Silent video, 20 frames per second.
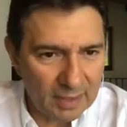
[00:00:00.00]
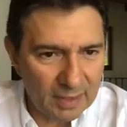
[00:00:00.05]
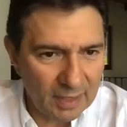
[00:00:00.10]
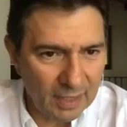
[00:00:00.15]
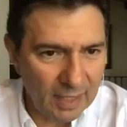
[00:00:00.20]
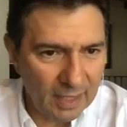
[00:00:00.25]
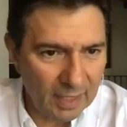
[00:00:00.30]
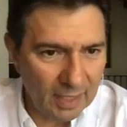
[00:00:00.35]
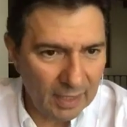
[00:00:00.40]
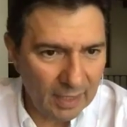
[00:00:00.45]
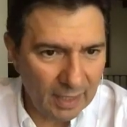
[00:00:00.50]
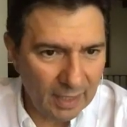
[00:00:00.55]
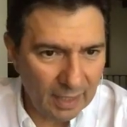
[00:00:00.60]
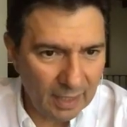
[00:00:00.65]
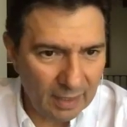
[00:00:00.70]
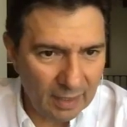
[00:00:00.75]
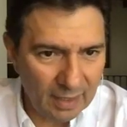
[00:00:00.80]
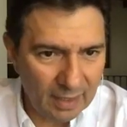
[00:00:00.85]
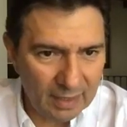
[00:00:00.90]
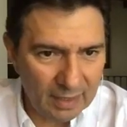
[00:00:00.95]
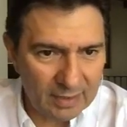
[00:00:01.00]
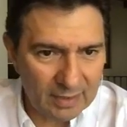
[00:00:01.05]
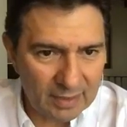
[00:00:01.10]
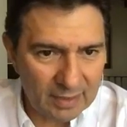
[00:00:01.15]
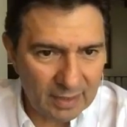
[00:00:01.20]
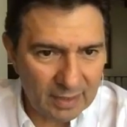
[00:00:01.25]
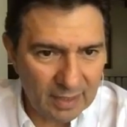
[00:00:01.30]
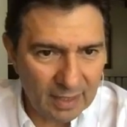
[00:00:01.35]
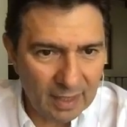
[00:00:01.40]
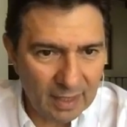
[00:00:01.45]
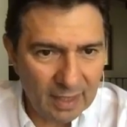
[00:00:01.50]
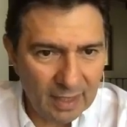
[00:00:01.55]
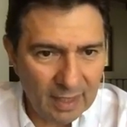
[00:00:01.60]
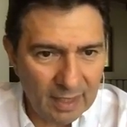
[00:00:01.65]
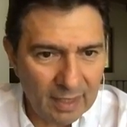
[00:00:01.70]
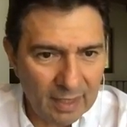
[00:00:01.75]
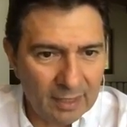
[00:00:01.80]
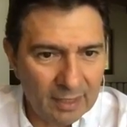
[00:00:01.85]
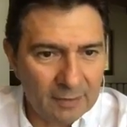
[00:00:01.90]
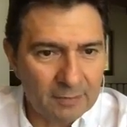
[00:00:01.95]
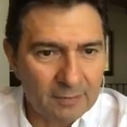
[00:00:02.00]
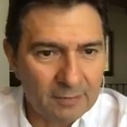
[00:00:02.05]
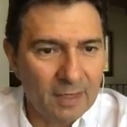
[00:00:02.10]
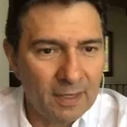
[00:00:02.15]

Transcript: Hey, Alexia.